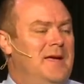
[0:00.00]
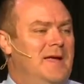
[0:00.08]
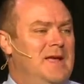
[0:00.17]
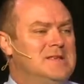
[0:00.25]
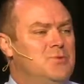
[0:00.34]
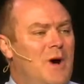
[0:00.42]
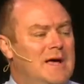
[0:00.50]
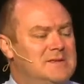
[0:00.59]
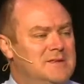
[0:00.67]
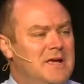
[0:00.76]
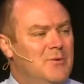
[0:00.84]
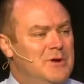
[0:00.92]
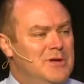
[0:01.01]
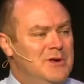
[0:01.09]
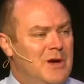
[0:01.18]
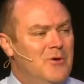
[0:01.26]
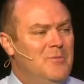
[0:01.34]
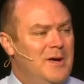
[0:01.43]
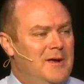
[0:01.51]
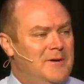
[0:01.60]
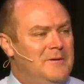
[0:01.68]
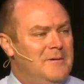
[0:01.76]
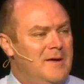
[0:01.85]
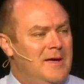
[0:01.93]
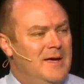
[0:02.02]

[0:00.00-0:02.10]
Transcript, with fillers: And that's why I say when you know better